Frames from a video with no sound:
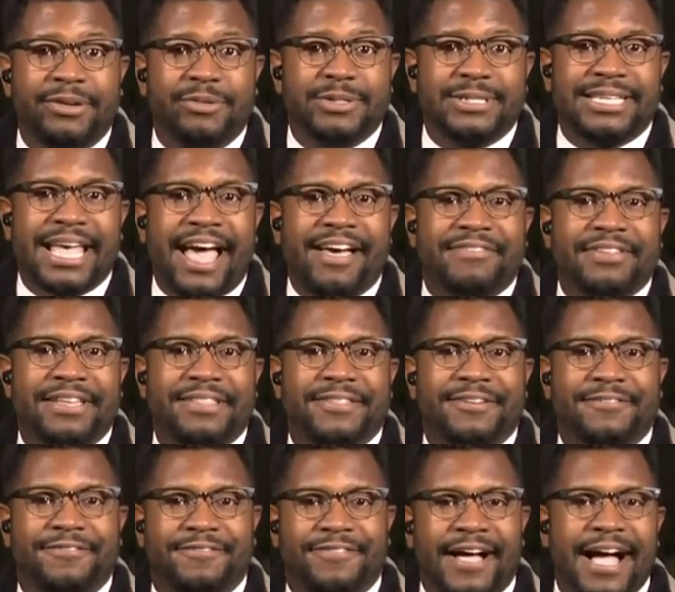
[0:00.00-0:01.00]
he was having
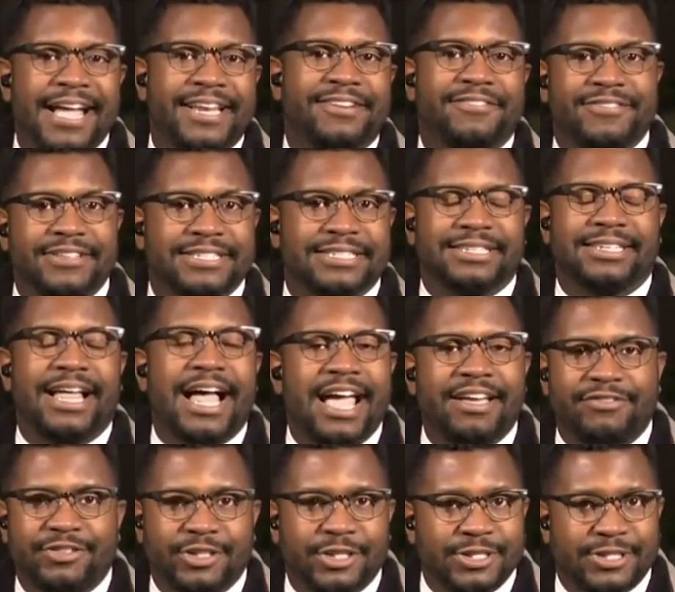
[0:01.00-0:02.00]
the fight of his
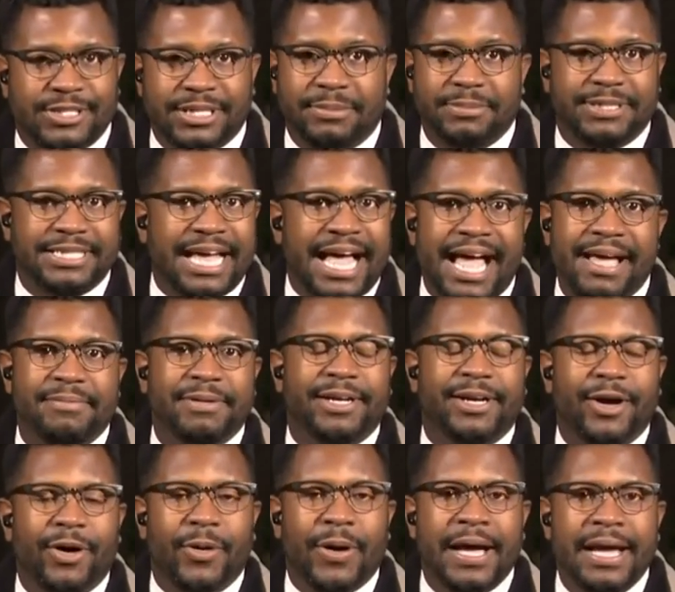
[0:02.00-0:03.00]
life just some time
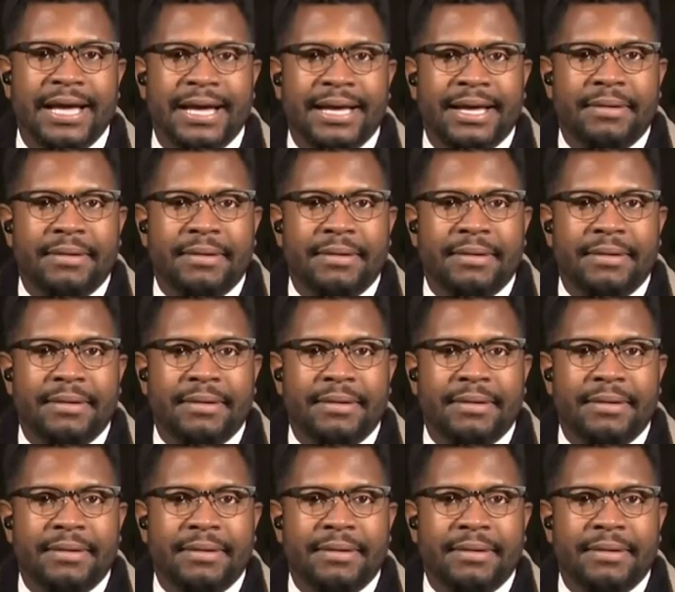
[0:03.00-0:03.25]
ago,